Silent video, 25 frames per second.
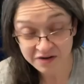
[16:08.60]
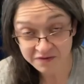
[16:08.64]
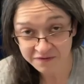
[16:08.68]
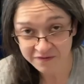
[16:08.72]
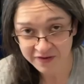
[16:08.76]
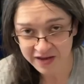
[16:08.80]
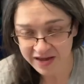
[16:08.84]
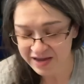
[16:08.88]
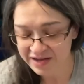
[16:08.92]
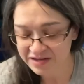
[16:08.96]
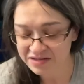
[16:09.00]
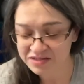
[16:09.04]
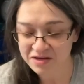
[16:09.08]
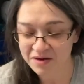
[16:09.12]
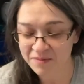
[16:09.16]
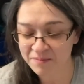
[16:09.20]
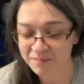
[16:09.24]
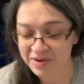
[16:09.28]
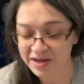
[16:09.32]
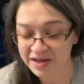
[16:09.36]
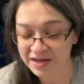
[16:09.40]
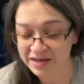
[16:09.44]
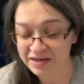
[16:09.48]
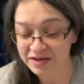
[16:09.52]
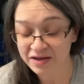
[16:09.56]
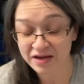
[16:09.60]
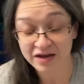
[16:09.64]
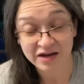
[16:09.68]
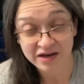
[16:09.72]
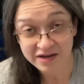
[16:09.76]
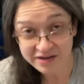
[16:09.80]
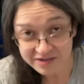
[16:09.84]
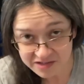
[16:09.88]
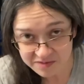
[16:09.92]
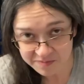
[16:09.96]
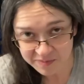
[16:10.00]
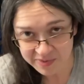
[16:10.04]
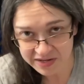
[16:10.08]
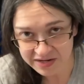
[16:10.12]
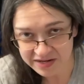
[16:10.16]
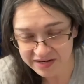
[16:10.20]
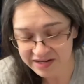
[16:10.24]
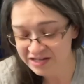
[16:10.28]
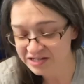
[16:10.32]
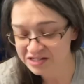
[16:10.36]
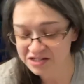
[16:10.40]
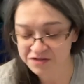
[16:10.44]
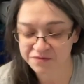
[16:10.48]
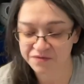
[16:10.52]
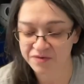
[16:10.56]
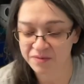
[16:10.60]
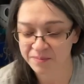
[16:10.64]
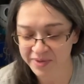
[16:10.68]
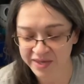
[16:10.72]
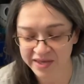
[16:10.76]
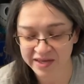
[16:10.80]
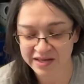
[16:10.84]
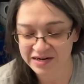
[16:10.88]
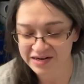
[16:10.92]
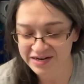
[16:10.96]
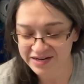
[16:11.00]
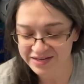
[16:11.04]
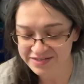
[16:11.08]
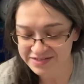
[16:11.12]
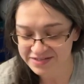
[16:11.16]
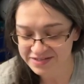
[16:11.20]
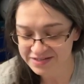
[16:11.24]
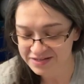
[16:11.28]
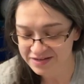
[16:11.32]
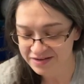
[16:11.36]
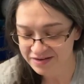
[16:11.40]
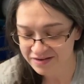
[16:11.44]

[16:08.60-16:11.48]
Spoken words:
fact, my husband is from England.